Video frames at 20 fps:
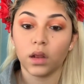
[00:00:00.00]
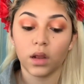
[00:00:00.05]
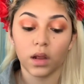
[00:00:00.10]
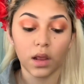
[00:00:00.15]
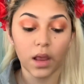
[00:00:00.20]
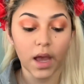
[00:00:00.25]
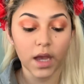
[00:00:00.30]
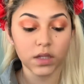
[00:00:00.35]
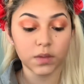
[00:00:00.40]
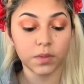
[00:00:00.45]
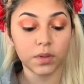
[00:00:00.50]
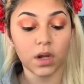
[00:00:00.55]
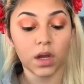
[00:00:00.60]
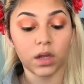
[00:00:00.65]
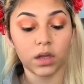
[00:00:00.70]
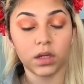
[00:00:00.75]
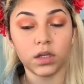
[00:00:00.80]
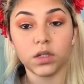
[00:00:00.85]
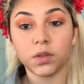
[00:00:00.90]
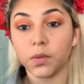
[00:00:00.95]
Last but not
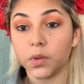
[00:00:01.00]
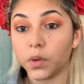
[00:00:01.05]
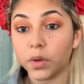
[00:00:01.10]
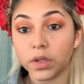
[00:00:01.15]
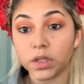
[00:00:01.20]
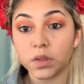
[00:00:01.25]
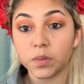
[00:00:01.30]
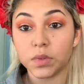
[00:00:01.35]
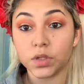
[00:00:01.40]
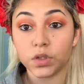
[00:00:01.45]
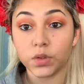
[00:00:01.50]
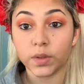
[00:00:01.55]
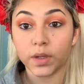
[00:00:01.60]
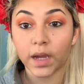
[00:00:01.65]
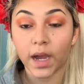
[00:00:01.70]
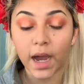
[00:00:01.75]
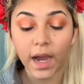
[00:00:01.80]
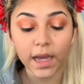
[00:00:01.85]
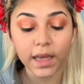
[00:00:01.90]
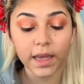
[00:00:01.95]
least, we're going to be doing
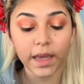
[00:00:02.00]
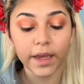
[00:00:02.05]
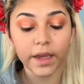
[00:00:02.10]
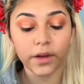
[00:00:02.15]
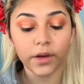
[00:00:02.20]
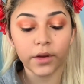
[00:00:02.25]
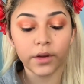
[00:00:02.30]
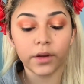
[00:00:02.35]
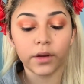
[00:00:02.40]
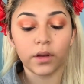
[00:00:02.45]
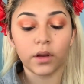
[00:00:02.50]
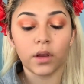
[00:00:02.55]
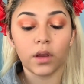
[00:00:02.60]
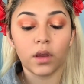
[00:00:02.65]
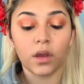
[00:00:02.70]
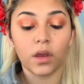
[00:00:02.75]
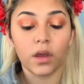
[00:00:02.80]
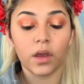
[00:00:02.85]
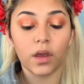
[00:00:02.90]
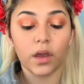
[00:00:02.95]
highlighter,
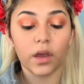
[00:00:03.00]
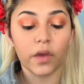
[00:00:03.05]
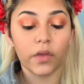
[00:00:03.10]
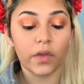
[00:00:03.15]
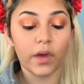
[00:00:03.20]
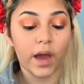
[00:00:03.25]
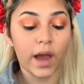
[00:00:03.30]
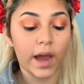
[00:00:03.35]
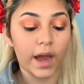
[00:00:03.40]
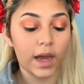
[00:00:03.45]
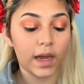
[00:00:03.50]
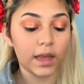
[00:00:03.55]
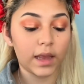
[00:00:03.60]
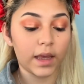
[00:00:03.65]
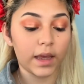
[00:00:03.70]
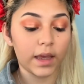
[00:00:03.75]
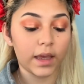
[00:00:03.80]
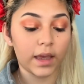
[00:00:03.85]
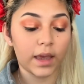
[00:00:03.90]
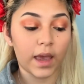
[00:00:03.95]
and the
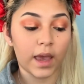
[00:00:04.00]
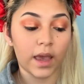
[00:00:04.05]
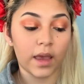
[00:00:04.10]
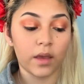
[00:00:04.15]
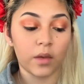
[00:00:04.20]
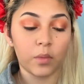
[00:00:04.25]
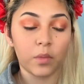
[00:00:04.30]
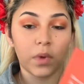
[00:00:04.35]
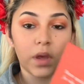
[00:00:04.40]
highlight came